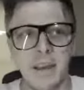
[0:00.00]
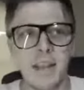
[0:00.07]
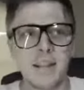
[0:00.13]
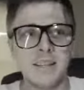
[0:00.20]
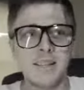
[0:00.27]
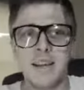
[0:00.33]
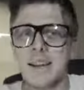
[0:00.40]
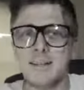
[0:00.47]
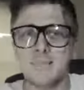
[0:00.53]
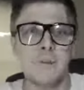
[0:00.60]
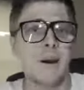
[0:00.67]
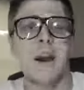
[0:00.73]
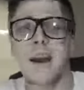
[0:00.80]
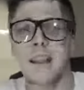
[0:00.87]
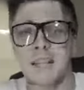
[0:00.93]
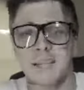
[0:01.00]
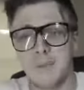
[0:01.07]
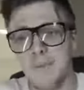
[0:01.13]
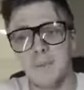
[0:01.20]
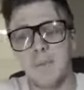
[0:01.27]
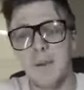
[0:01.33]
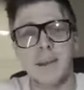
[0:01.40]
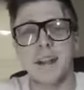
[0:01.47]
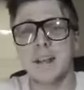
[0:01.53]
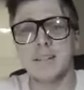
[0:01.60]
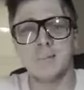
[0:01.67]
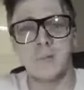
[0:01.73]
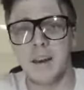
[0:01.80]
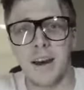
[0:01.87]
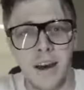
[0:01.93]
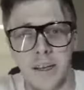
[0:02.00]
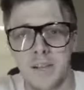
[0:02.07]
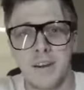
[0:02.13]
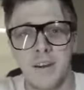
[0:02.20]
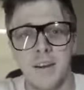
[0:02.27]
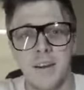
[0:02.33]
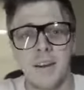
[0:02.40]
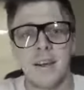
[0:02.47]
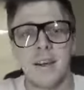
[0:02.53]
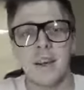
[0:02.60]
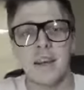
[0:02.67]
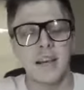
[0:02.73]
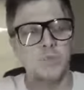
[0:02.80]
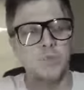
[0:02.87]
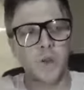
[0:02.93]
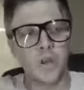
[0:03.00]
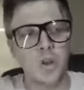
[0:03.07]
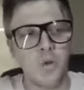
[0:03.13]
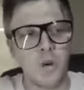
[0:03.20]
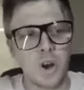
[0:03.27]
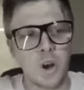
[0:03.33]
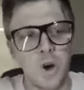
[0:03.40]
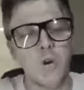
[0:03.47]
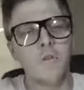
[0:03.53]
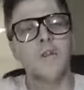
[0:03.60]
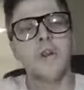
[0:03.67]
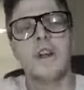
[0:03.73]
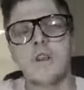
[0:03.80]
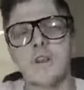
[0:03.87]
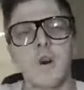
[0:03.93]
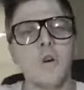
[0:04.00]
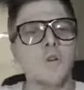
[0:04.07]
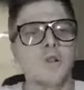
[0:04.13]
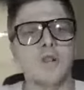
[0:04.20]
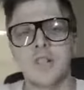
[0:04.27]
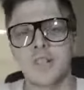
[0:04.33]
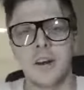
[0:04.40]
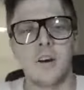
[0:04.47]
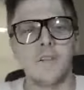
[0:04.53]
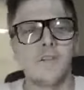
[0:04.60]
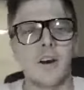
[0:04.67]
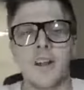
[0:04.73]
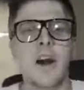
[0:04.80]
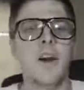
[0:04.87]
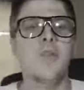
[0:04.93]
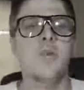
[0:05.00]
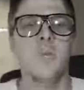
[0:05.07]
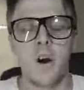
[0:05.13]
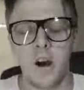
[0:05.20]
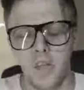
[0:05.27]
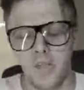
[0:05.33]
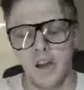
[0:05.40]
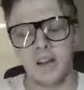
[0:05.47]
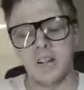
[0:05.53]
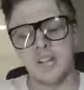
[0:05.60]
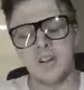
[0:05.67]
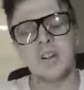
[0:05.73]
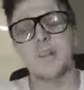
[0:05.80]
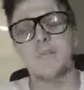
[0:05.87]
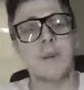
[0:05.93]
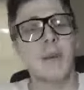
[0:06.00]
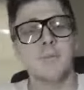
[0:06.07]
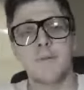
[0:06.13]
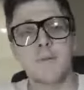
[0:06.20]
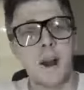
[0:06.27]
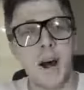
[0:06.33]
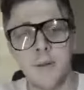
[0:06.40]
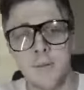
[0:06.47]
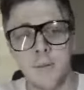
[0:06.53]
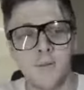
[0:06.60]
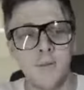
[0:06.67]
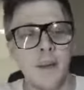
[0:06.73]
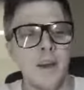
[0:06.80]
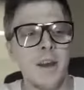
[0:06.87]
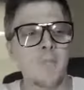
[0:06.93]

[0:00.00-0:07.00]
And it's not as bad as people make it out to be either. It's when you overindulge yourself on either one that it starts to become a problem.